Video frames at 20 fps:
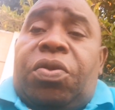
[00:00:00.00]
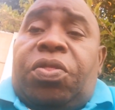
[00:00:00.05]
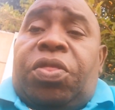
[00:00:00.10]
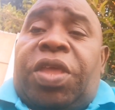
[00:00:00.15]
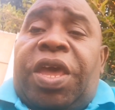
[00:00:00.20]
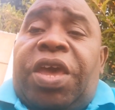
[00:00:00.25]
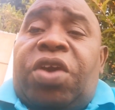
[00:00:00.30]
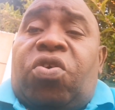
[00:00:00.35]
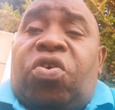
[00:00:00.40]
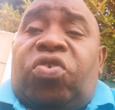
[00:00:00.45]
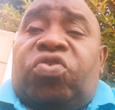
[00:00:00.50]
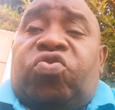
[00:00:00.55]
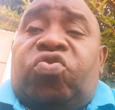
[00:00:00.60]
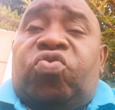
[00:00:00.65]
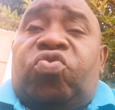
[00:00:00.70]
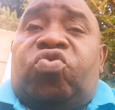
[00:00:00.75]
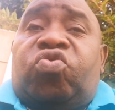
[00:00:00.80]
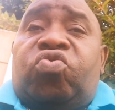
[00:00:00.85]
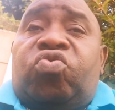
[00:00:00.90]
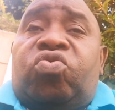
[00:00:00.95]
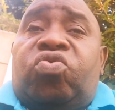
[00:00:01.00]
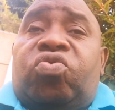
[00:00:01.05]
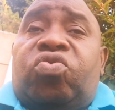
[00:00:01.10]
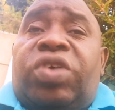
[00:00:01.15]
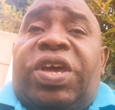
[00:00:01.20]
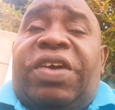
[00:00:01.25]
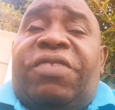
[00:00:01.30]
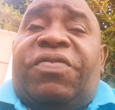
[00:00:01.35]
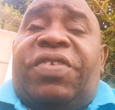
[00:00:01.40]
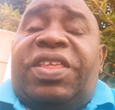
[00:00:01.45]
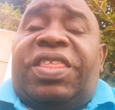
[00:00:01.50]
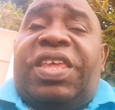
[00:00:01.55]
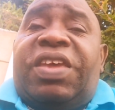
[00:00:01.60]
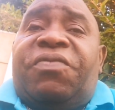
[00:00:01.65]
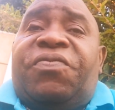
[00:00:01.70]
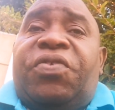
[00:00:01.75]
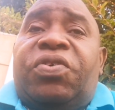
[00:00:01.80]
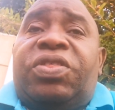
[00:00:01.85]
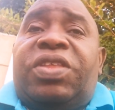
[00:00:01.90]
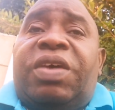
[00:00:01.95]
They got to do everything
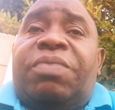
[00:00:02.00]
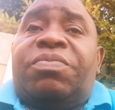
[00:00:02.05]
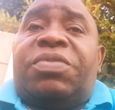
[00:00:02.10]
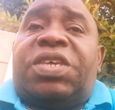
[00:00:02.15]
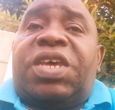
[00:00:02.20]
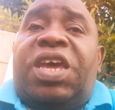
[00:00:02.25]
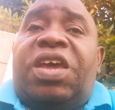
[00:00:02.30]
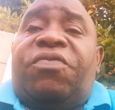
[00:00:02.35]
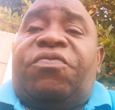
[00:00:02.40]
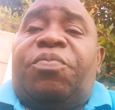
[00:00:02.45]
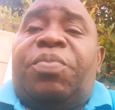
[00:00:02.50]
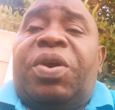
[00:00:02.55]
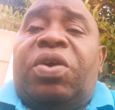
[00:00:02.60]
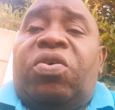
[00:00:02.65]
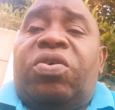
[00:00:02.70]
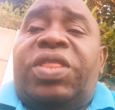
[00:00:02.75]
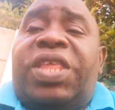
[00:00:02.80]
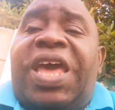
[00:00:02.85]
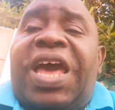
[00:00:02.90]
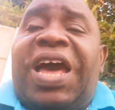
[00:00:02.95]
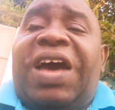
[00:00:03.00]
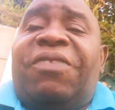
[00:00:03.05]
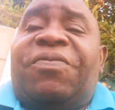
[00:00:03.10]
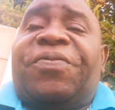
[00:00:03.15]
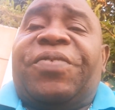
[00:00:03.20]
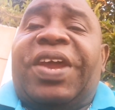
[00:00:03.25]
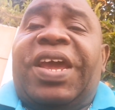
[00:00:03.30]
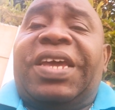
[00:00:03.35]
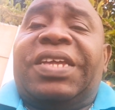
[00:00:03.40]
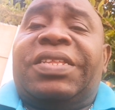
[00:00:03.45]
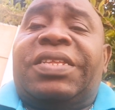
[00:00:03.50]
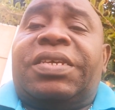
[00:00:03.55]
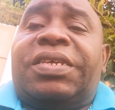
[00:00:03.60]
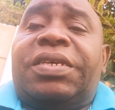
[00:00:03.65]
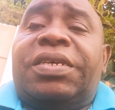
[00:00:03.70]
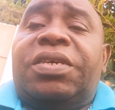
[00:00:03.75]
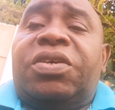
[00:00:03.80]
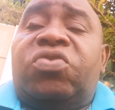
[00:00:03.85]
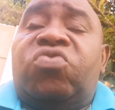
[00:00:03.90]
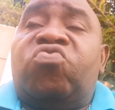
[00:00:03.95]
for themselves because they're afraid.
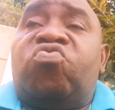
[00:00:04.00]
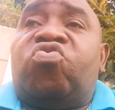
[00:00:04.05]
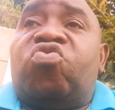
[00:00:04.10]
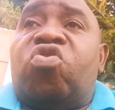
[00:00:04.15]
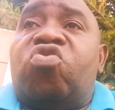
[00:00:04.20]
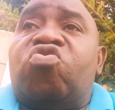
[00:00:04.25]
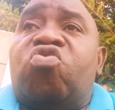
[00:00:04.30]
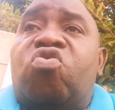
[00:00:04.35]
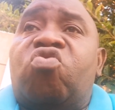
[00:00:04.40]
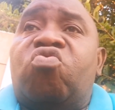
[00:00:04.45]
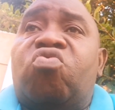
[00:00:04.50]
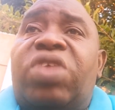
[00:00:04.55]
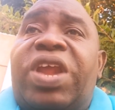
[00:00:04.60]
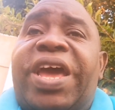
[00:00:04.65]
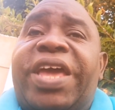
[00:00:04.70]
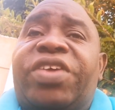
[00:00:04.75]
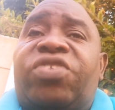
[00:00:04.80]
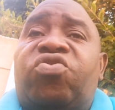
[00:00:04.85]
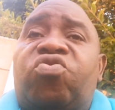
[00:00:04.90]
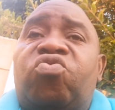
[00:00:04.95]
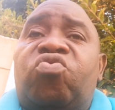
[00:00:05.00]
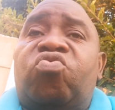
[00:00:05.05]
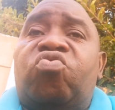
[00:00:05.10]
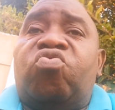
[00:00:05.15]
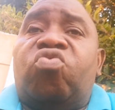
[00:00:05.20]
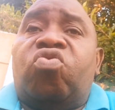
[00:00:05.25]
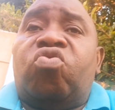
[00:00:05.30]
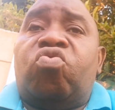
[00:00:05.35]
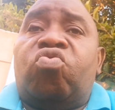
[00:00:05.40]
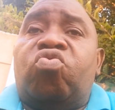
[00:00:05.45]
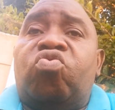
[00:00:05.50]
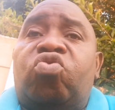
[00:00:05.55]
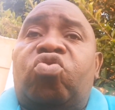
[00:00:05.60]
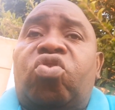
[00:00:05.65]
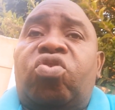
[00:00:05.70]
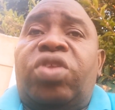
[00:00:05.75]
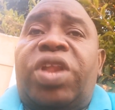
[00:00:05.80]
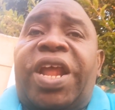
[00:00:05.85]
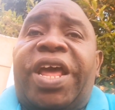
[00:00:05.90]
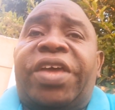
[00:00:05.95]
You don't know who like you, who
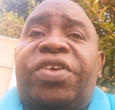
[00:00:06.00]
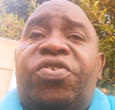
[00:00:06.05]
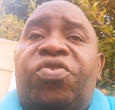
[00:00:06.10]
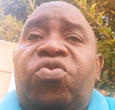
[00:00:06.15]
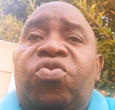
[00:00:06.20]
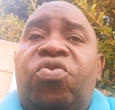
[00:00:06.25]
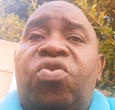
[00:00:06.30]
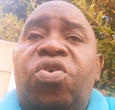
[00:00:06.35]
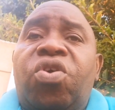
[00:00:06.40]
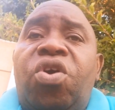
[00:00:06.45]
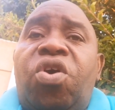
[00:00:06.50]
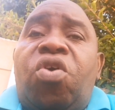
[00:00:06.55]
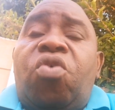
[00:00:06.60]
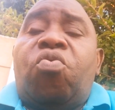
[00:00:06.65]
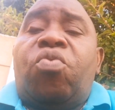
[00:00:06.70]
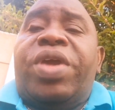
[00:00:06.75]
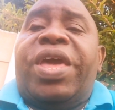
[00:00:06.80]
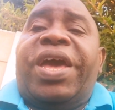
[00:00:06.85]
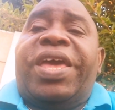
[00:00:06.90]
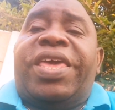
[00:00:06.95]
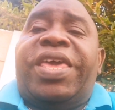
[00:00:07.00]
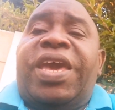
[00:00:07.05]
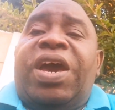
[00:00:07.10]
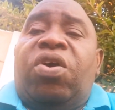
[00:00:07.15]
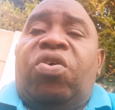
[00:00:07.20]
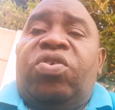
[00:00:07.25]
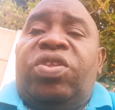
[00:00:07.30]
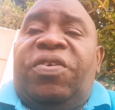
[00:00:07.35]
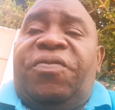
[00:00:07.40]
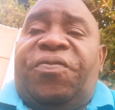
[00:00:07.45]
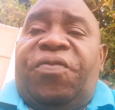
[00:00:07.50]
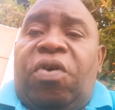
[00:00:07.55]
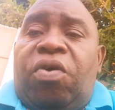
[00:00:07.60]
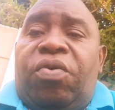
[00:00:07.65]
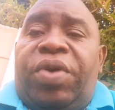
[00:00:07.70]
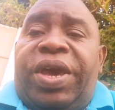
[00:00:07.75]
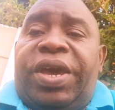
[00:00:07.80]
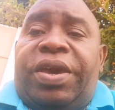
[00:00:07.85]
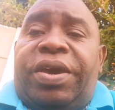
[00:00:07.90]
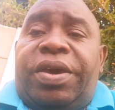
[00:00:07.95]
don't like you. We are here only for
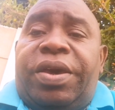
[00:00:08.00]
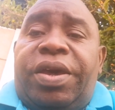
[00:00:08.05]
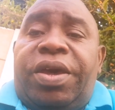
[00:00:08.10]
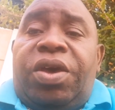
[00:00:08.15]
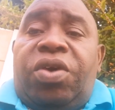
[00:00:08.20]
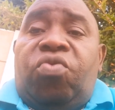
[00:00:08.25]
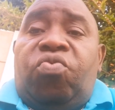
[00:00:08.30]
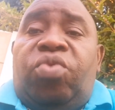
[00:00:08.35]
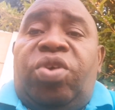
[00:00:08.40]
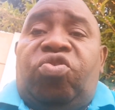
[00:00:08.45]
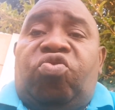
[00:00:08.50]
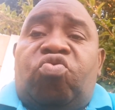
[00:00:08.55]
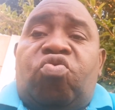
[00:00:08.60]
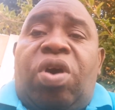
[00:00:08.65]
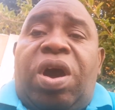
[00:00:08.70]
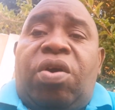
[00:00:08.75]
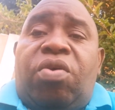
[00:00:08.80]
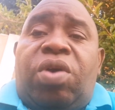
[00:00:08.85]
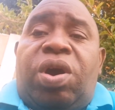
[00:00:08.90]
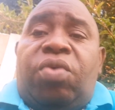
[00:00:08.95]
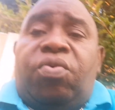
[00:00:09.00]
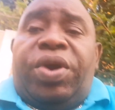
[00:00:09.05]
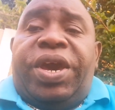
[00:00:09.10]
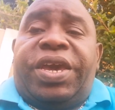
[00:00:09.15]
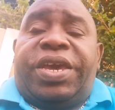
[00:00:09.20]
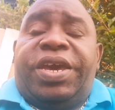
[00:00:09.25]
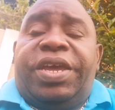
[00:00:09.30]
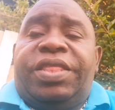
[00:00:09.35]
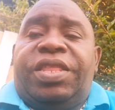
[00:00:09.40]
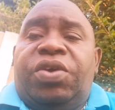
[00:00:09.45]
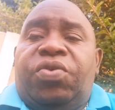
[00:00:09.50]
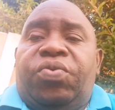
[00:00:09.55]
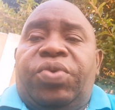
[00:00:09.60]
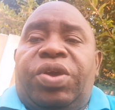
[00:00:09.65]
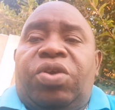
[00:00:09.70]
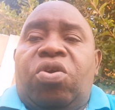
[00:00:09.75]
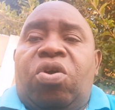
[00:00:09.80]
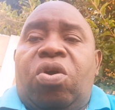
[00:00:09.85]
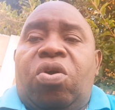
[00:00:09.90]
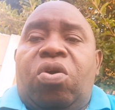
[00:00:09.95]
work. We do our work and then we
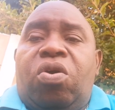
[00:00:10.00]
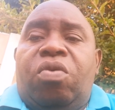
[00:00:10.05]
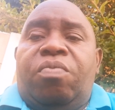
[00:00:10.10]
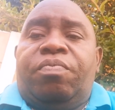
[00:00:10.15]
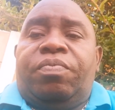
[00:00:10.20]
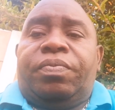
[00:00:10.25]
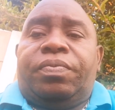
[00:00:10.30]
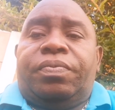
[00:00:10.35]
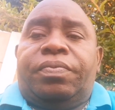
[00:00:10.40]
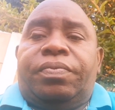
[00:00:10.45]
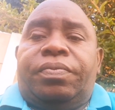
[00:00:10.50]
go home.